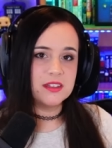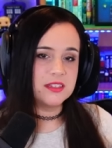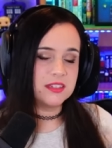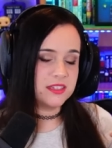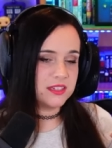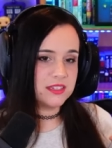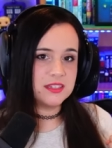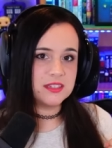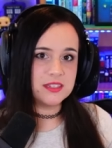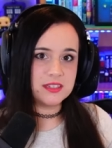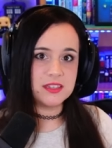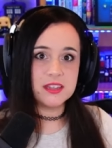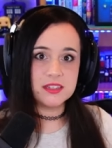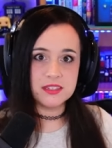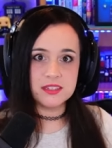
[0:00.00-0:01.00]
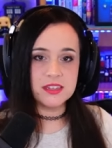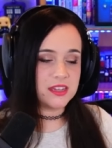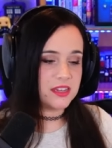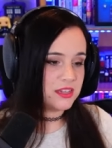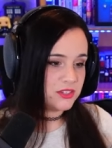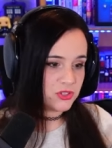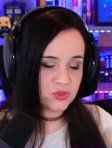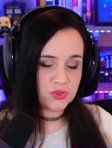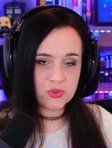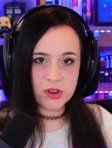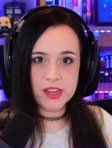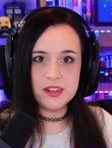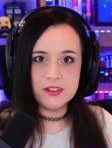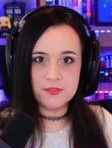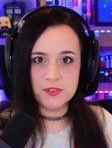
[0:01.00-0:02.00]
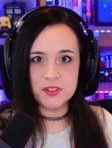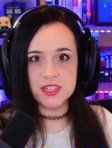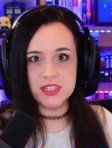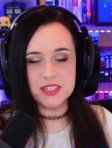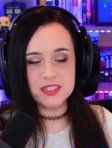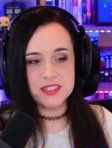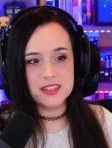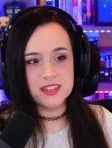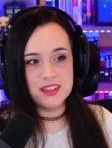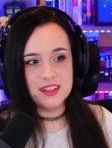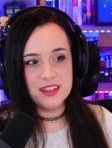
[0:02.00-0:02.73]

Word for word: This is his destiny. He's trained for this.